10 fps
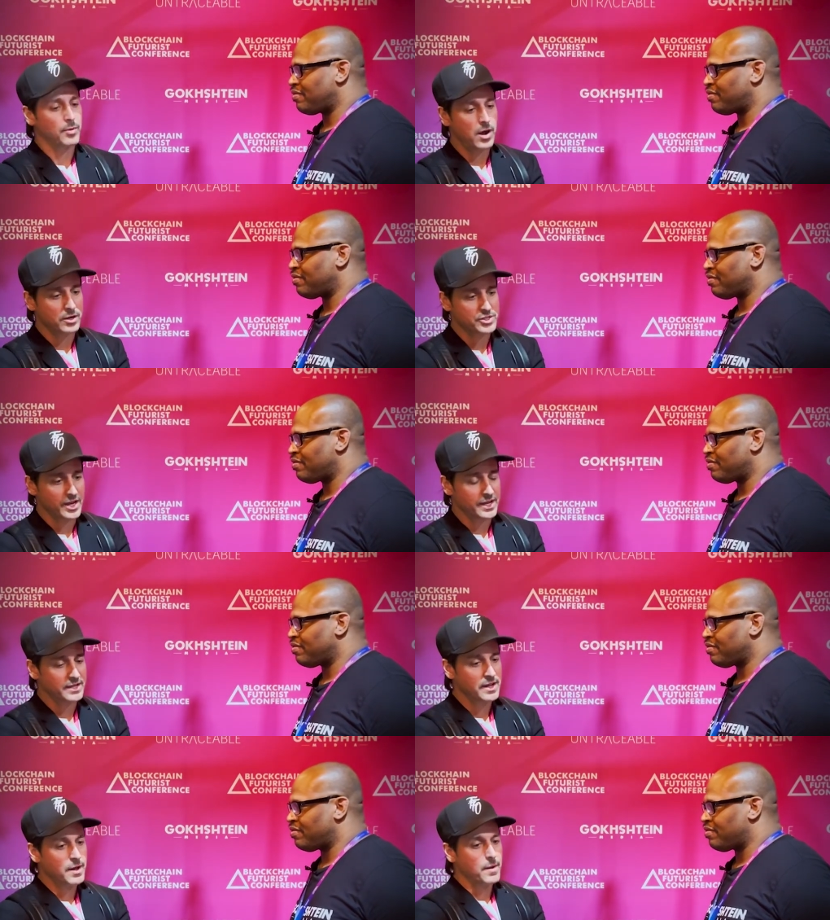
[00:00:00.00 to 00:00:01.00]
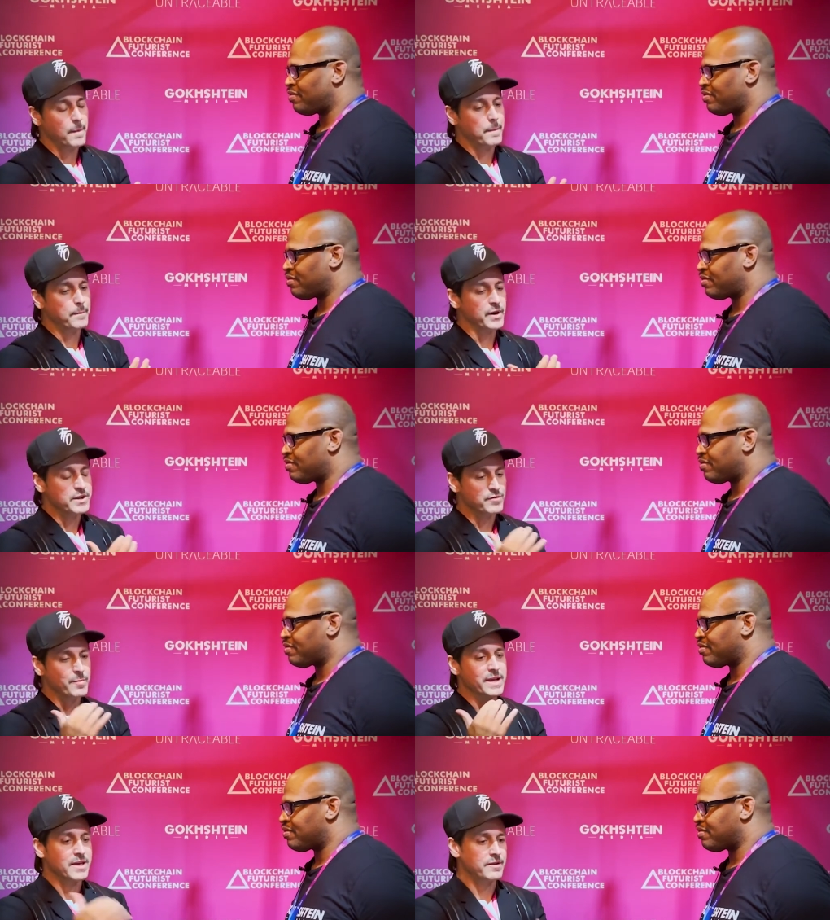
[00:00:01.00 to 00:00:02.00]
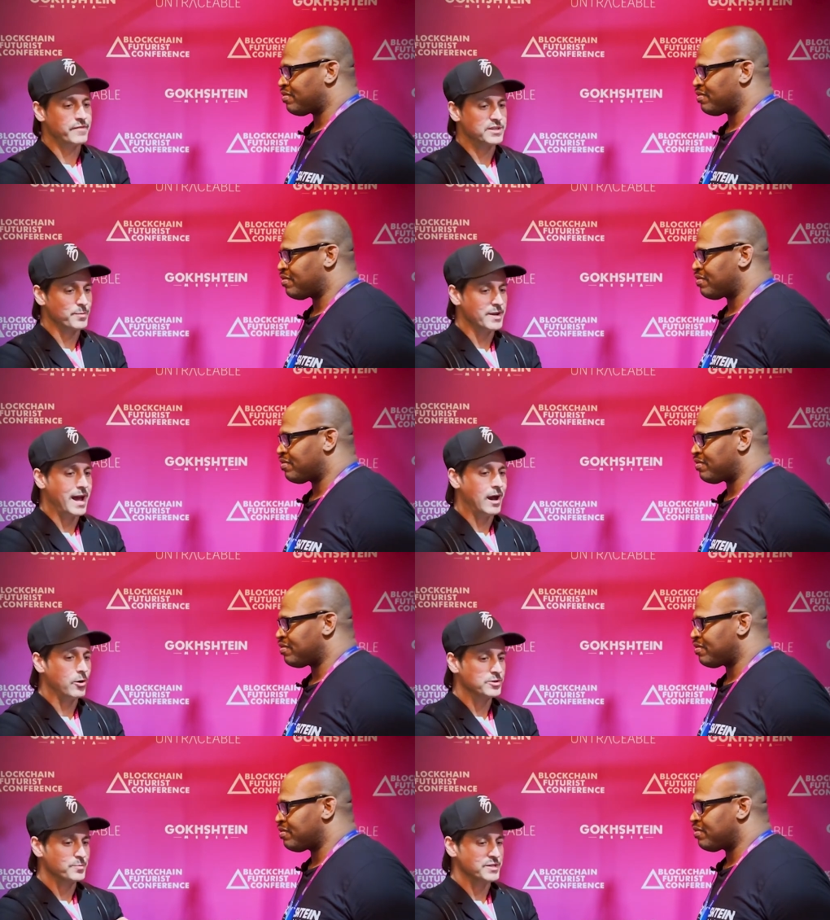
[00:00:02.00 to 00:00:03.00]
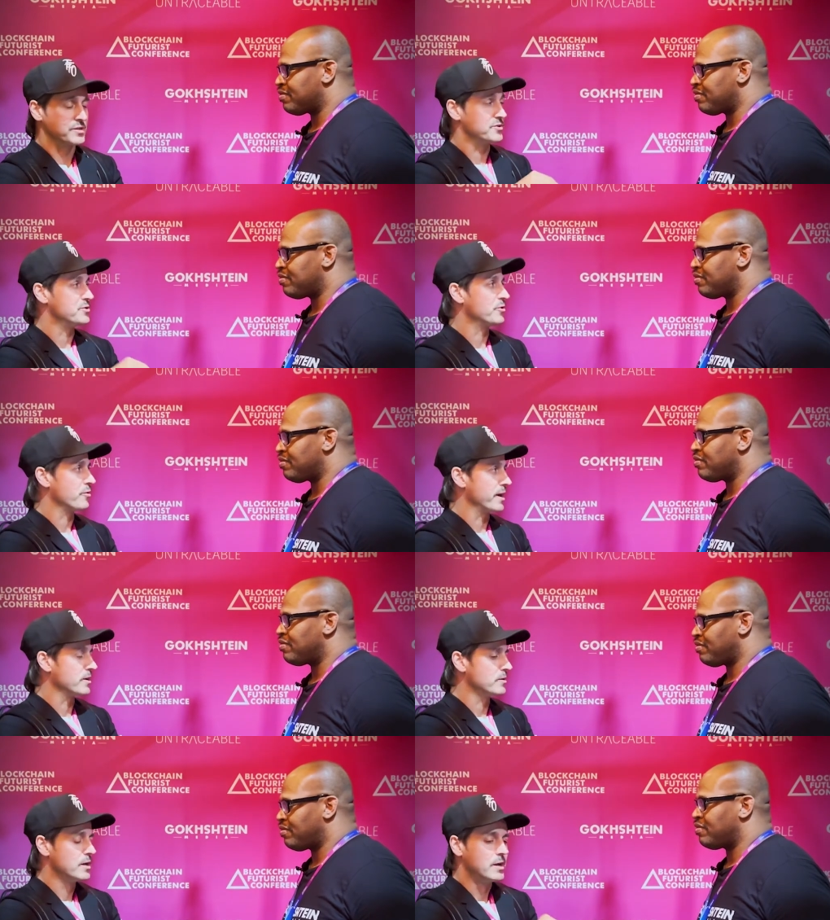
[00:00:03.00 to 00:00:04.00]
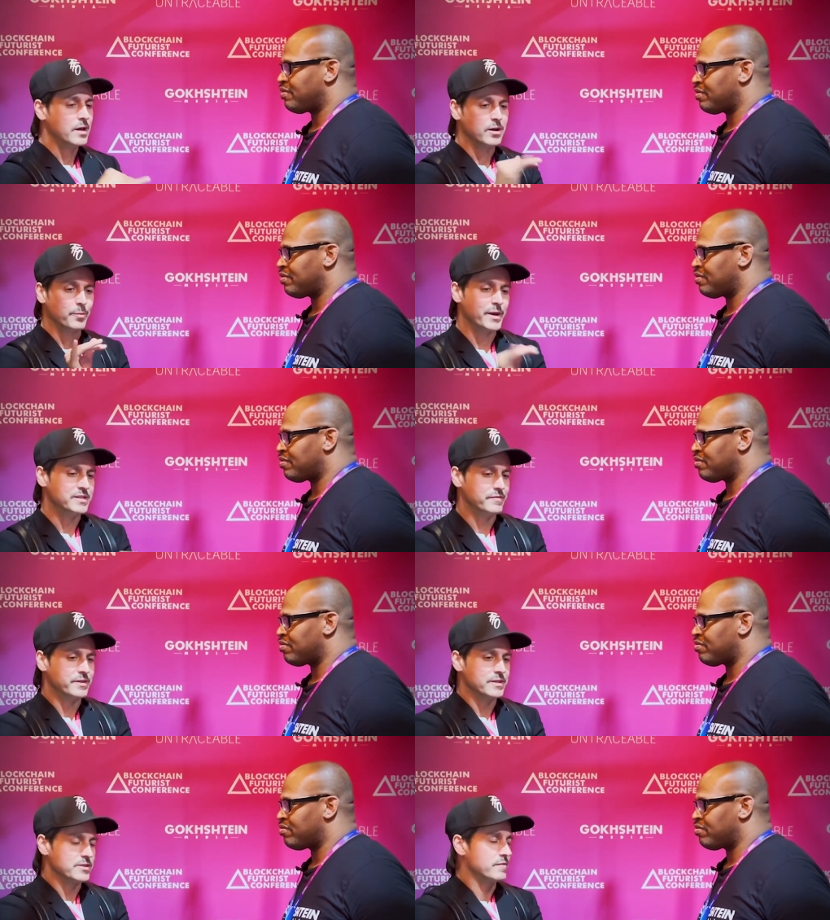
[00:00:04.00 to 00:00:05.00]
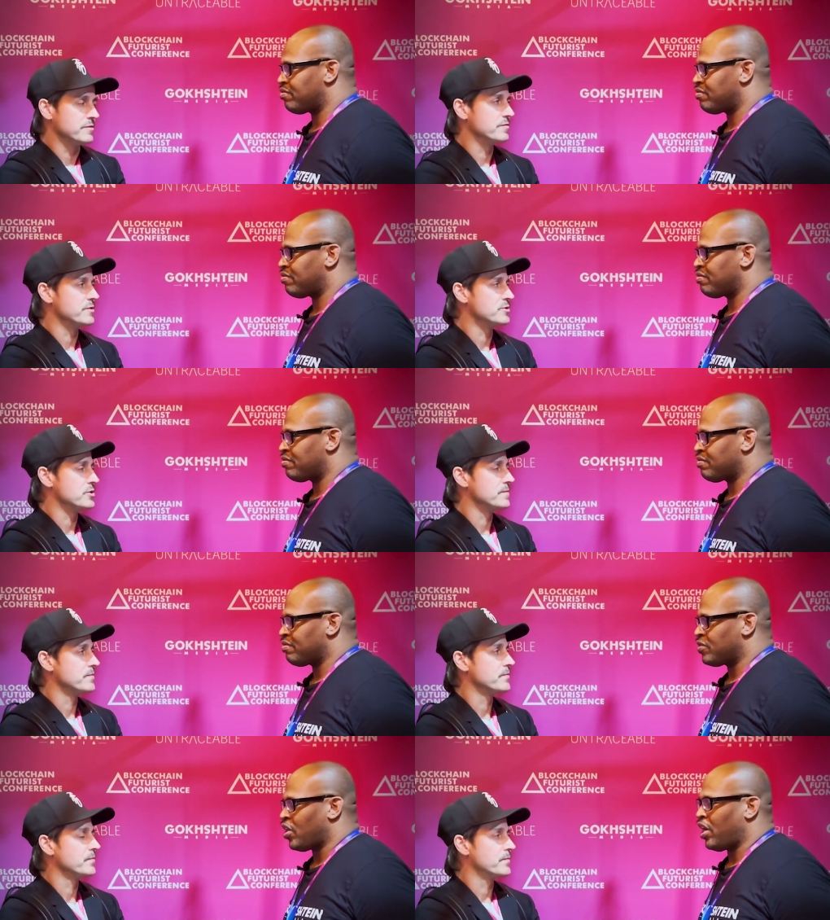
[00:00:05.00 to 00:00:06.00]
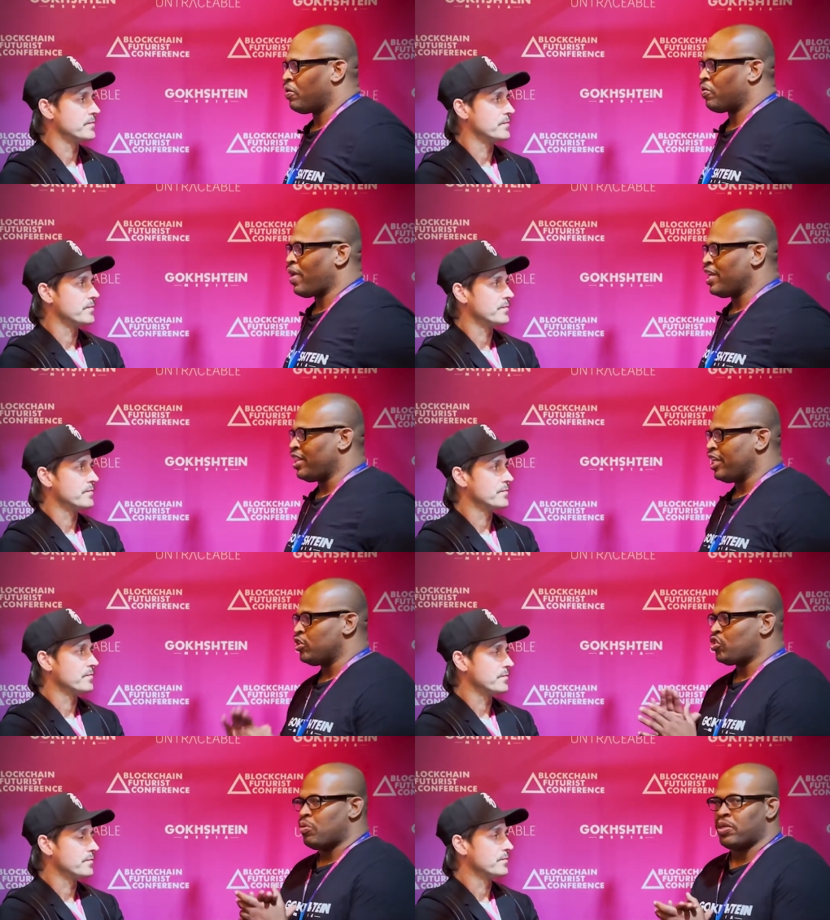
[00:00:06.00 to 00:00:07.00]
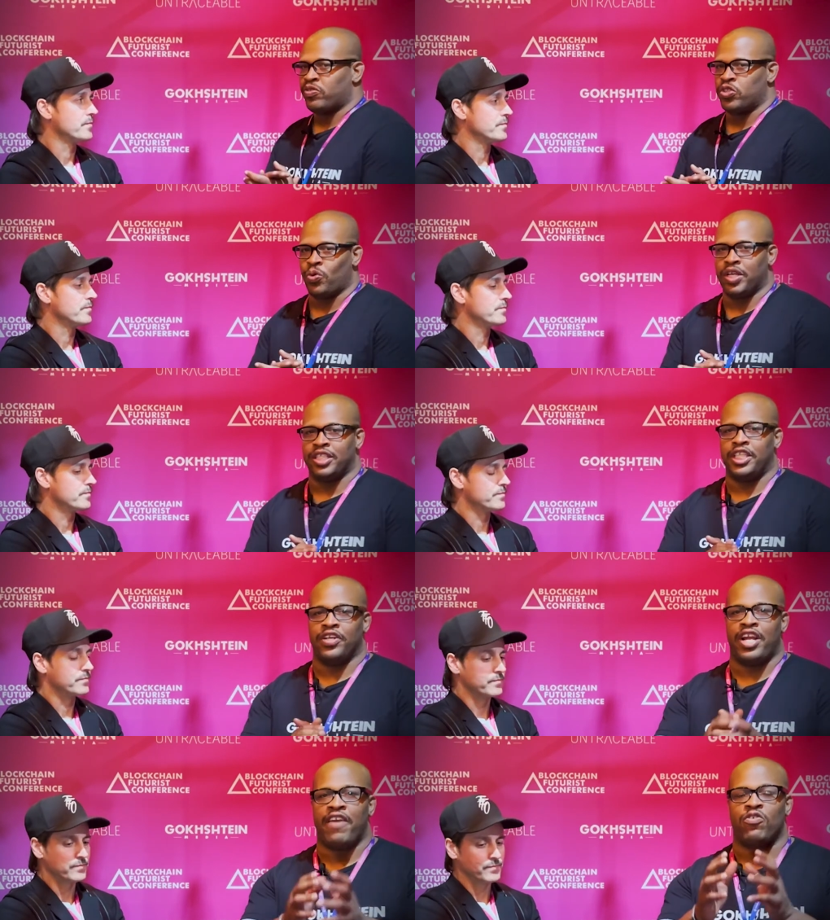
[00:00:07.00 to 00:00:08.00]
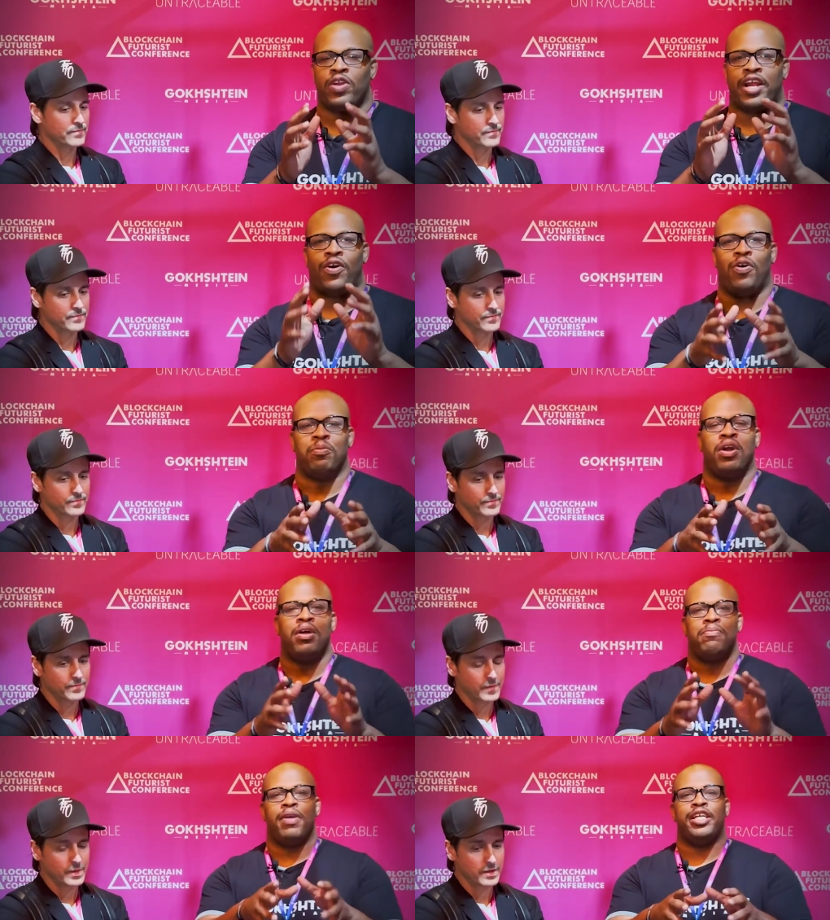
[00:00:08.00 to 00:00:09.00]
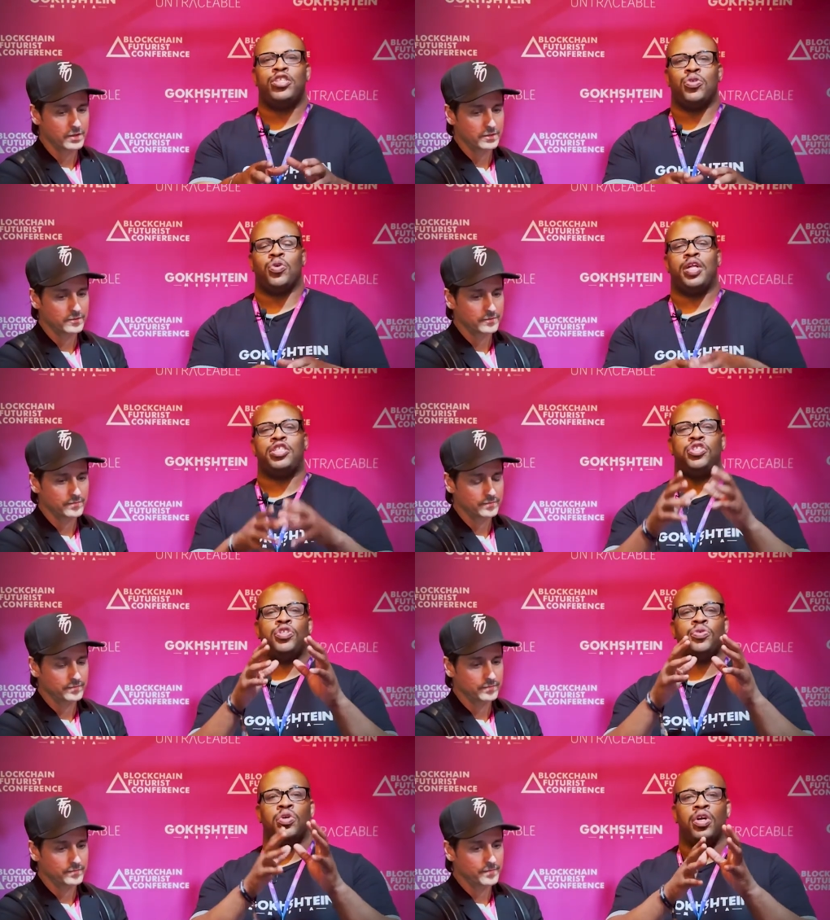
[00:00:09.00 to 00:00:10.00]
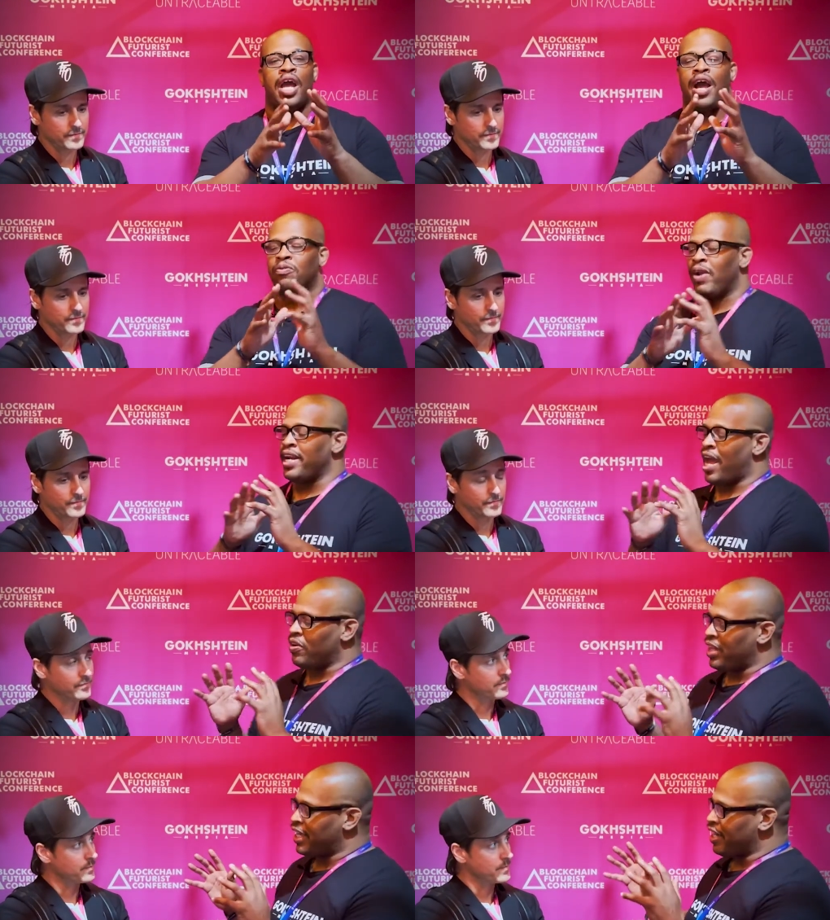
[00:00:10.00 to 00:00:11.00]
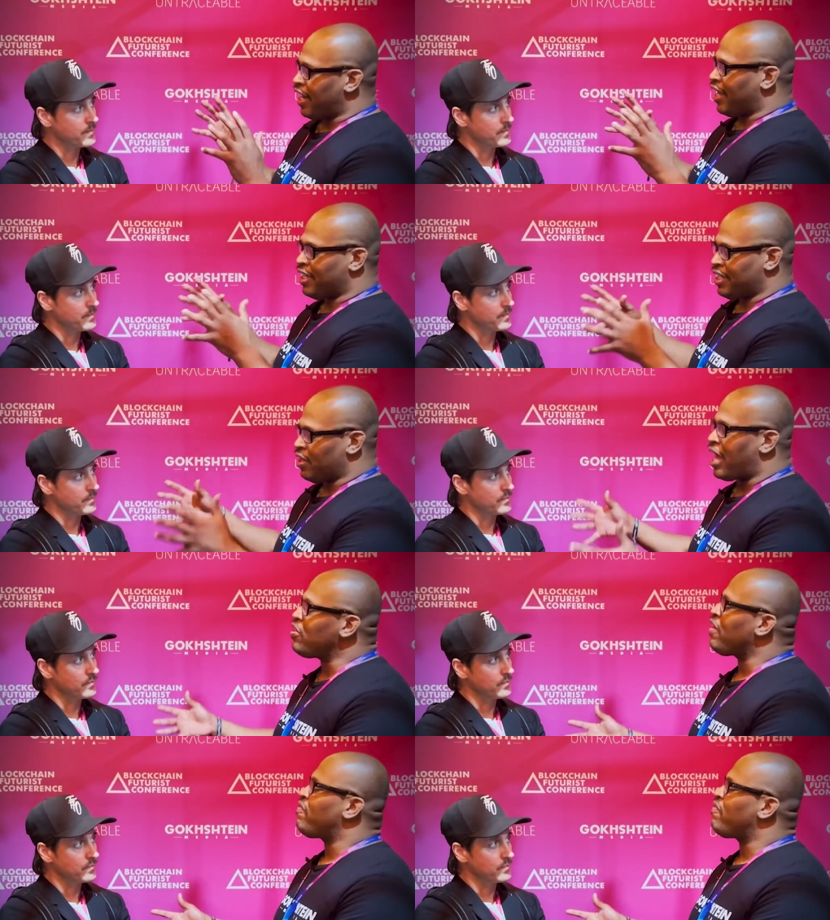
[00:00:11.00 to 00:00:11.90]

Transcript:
Speaker 1: blockchain, but if you make that investment now, especially as a new creator, it'll pay dividends off in the future.
Speaker 2: All right. Well, Raine, thank you so much for joining us here, and everyone at home, make sure that you, Raine, how do they get, uh, how do they